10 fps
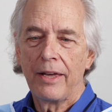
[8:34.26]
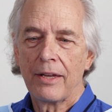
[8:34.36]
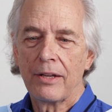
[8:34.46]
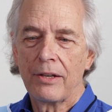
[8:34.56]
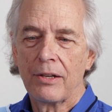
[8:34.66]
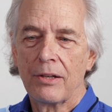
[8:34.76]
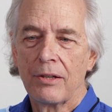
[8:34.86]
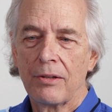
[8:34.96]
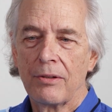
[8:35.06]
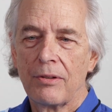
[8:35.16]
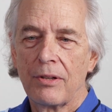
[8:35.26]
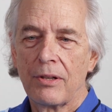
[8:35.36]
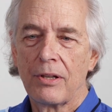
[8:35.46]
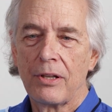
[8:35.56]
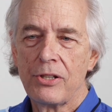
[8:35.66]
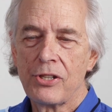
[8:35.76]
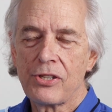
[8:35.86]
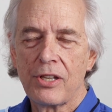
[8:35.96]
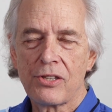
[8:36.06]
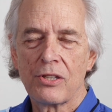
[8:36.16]
and it
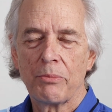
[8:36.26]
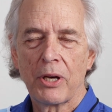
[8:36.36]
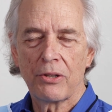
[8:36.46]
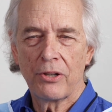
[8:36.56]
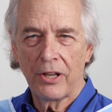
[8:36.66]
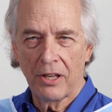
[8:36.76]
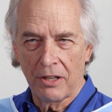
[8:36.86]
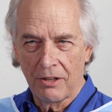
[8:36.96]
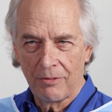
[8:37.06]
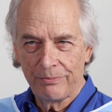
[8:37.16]
just gets them out of their head,